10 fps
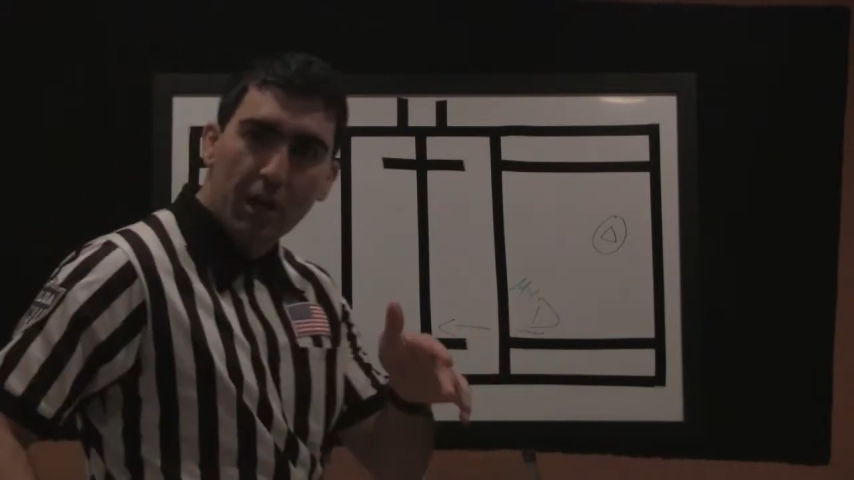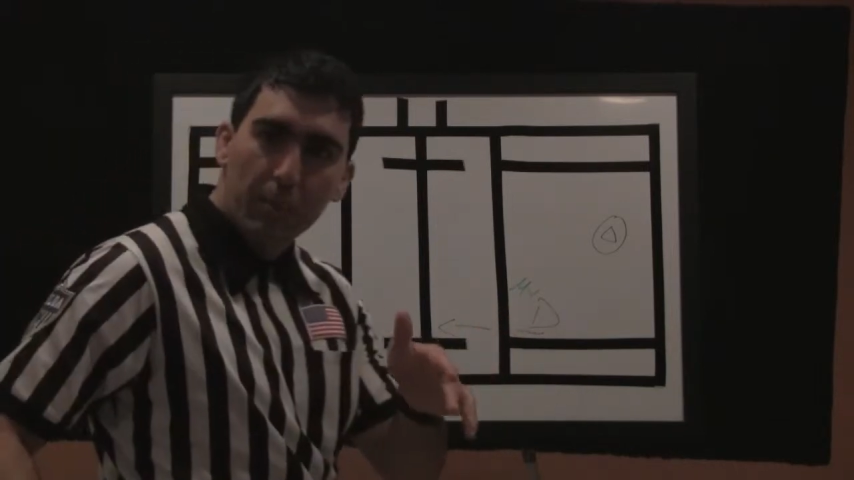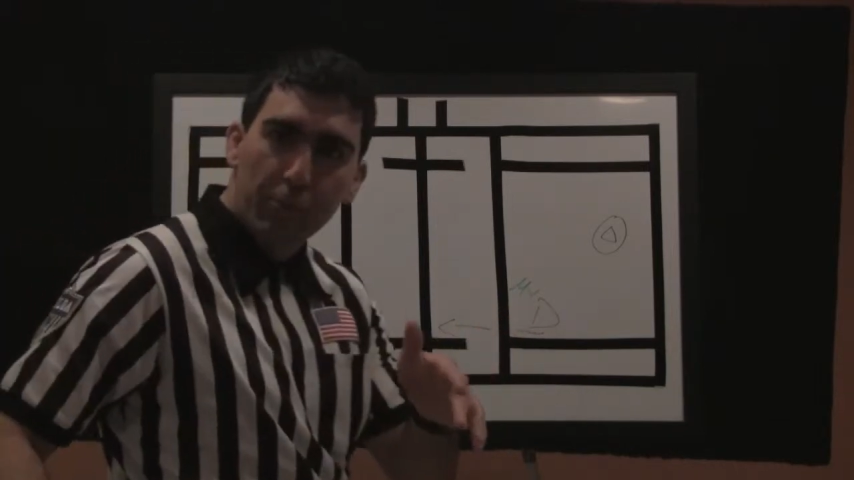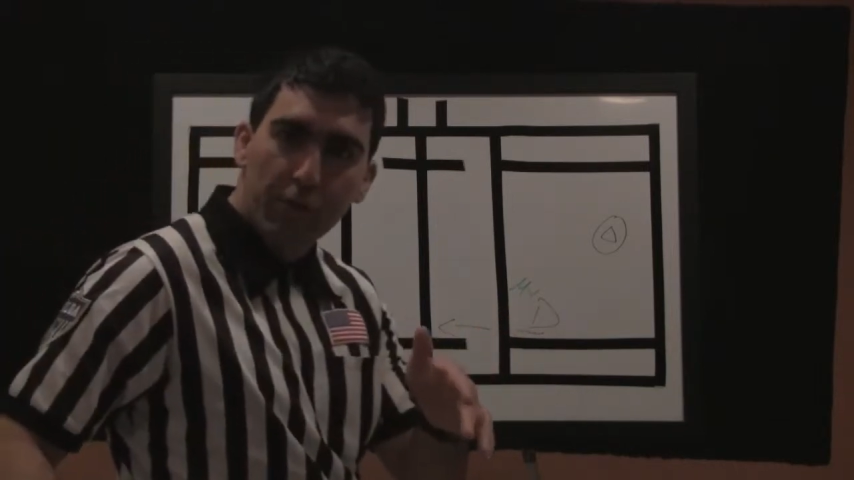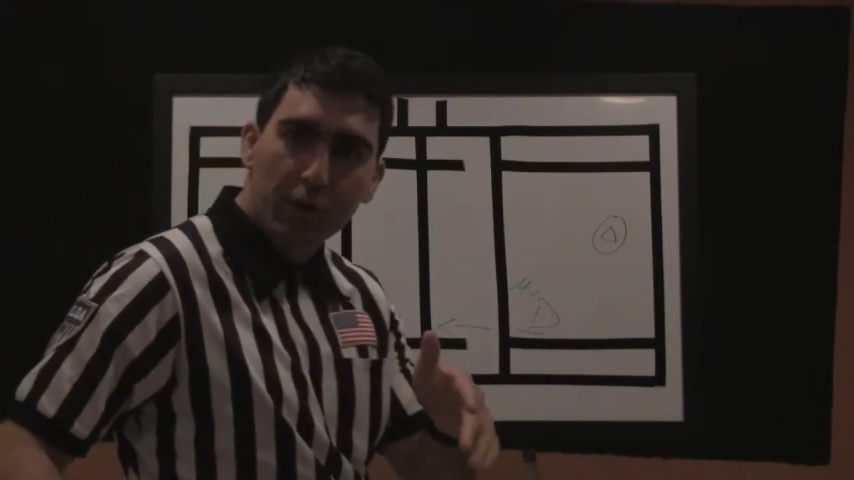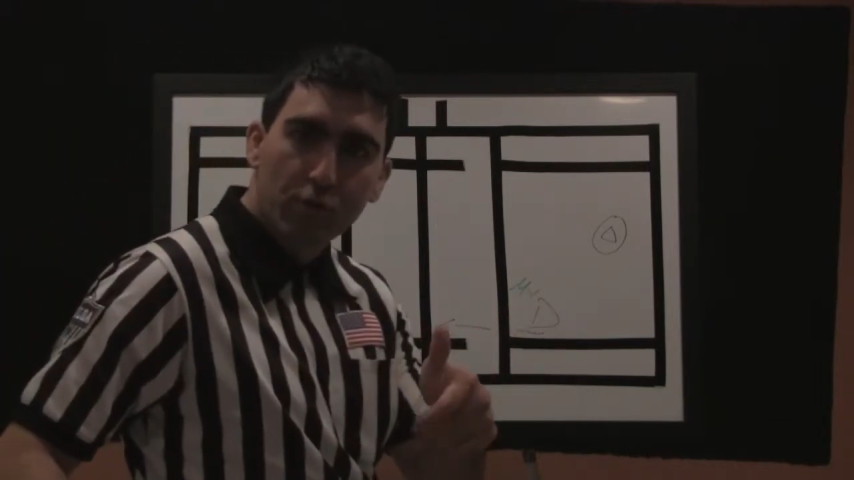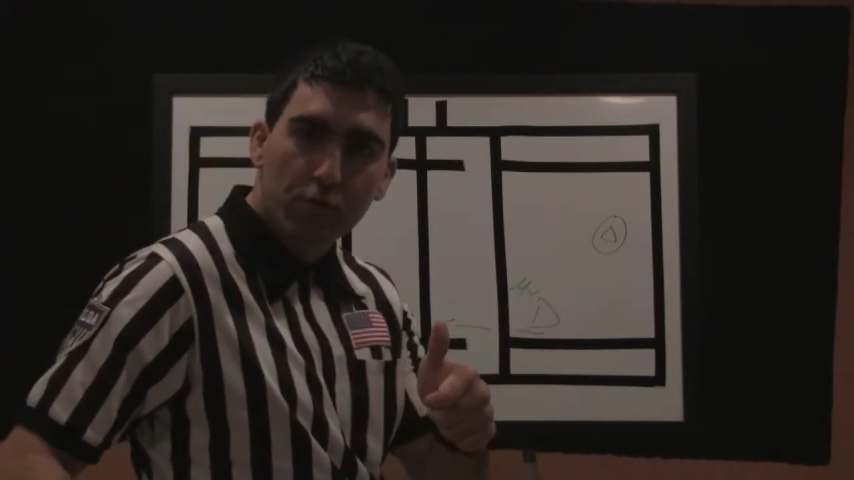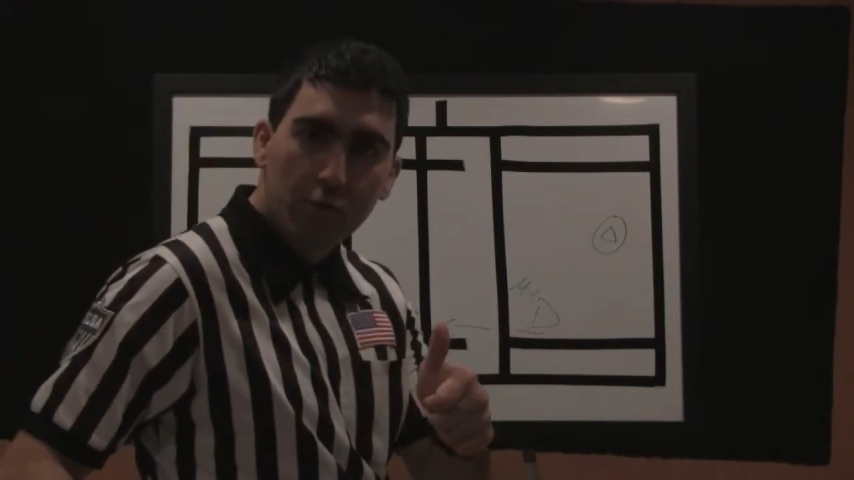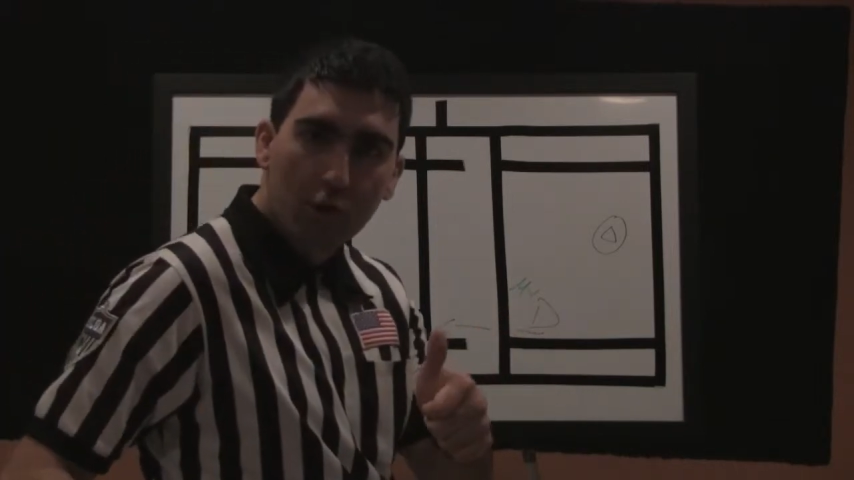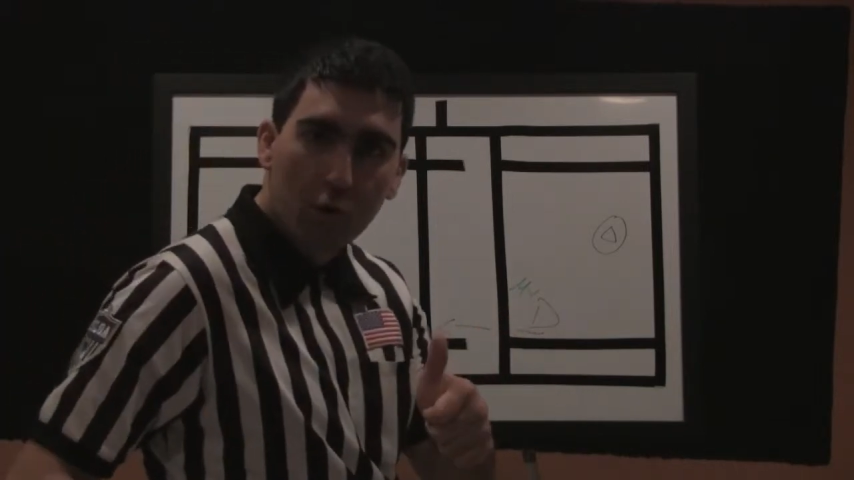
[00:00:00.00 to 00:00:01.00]
upfield
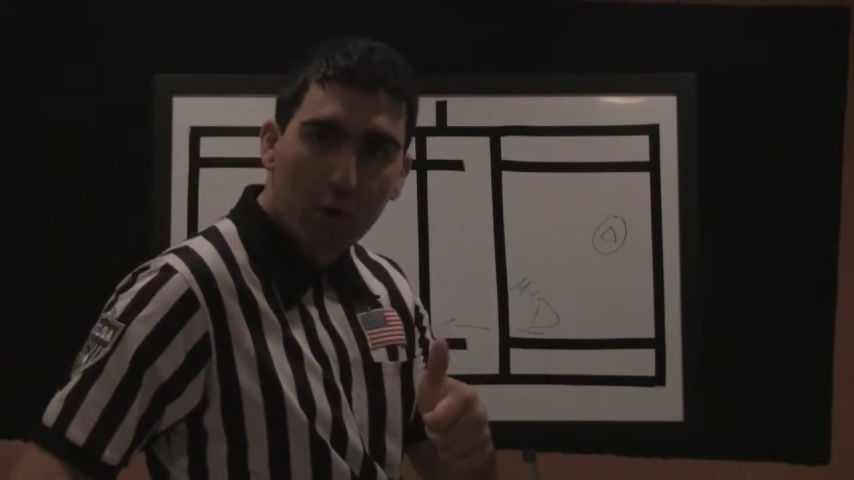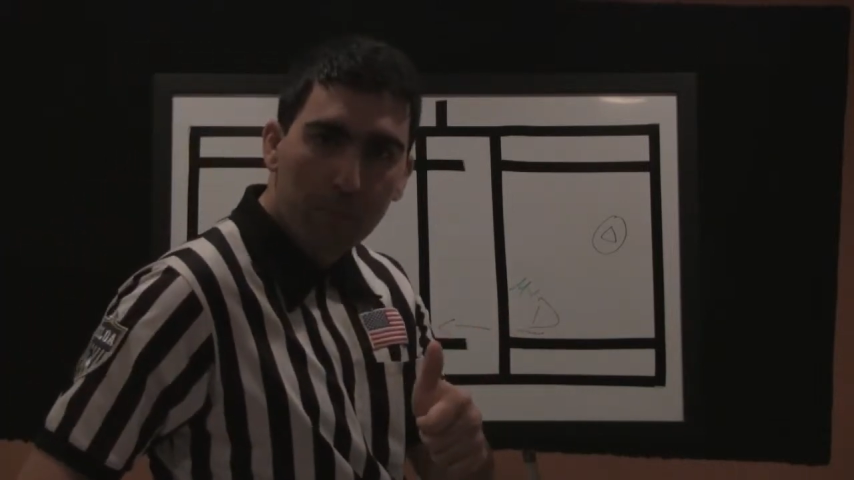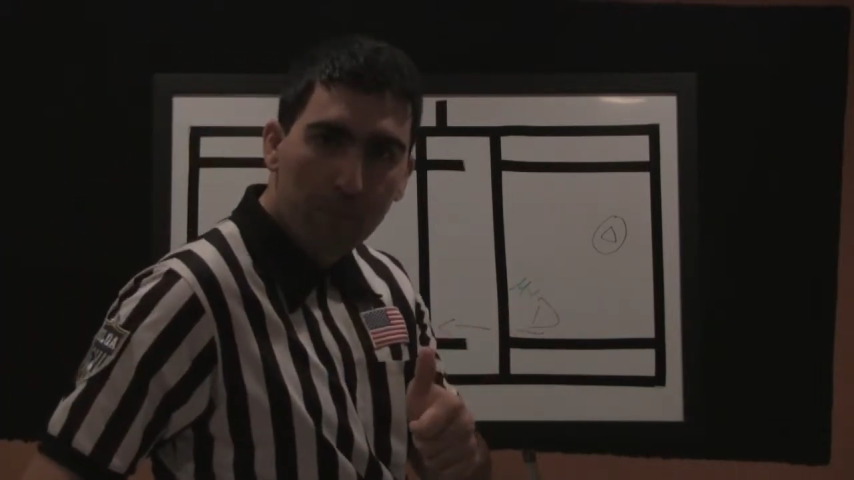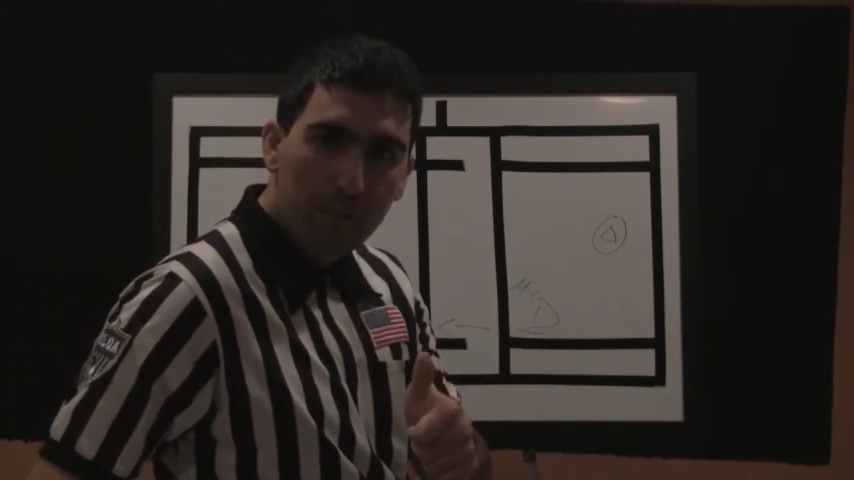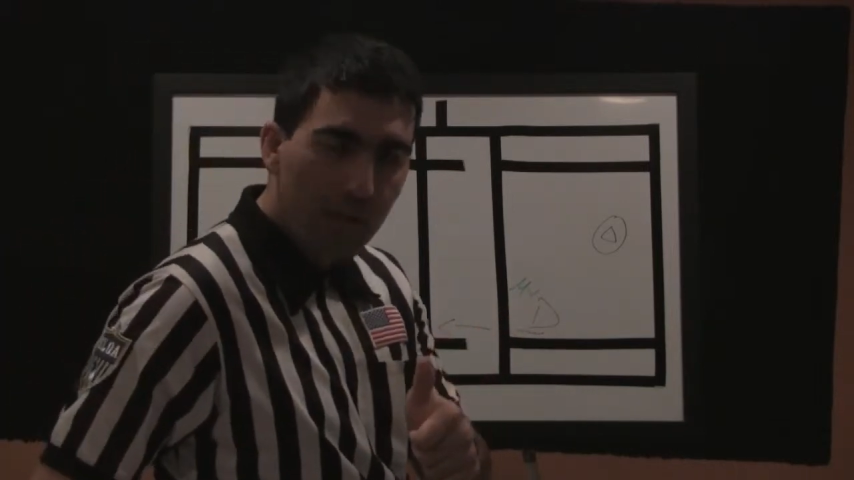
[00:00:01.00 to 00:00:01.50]
to go up